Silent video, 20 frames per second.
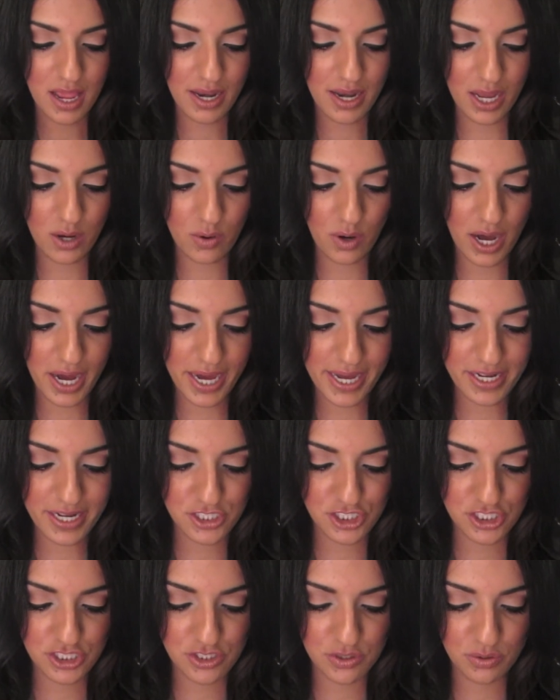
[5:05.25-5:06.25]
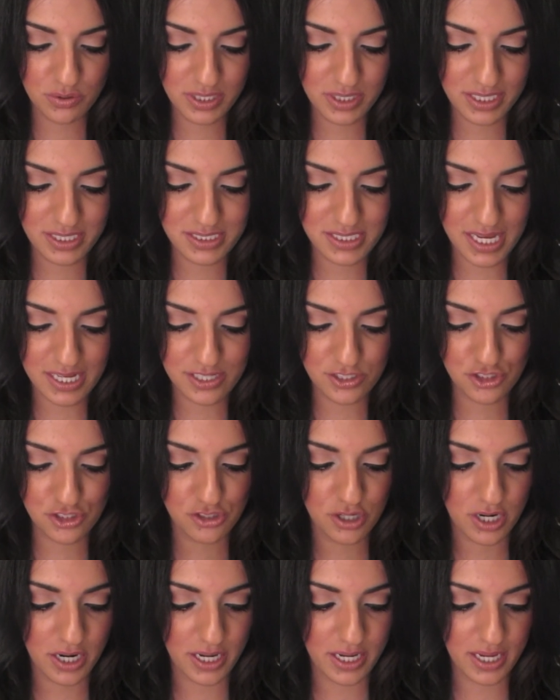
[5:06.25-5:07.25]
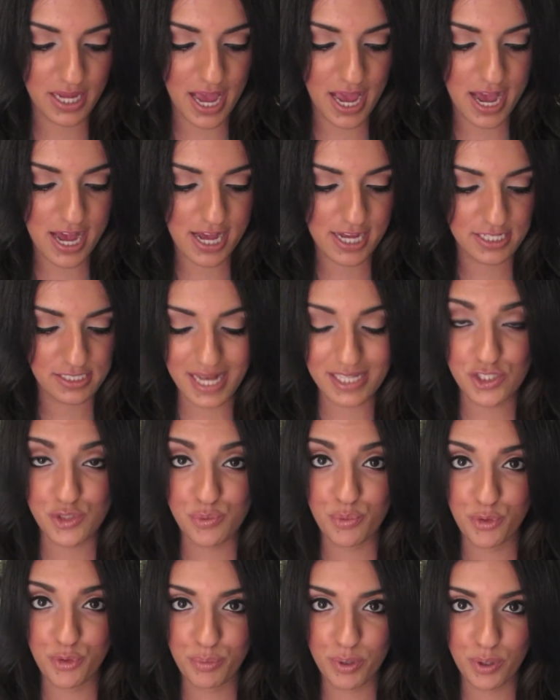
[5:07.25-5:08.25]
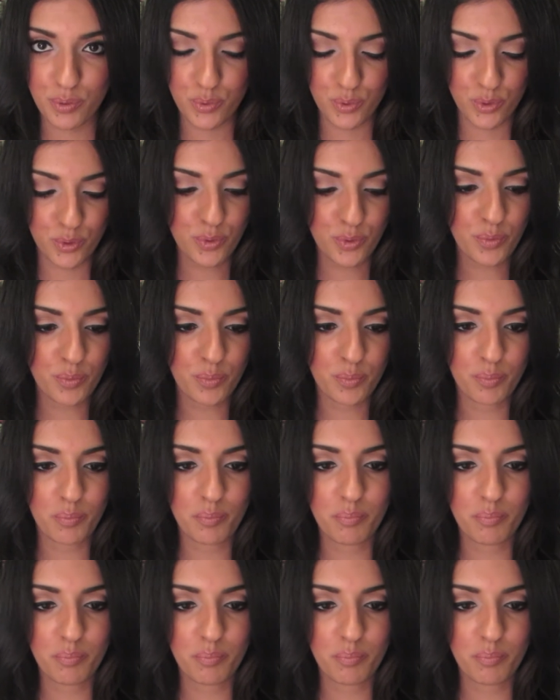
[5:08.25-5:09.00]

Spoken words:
Now, I actually don't think it's as drying as Ruby Woo,